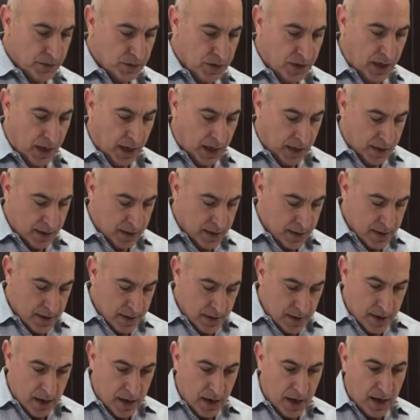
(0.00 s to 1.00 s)
Okay,
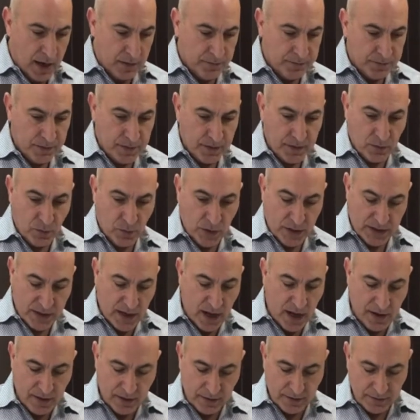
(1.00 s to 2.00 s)
we're
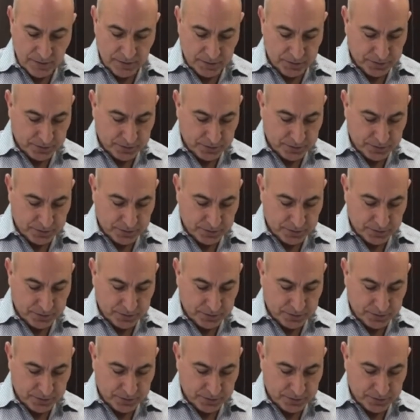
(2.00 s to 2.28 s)
done.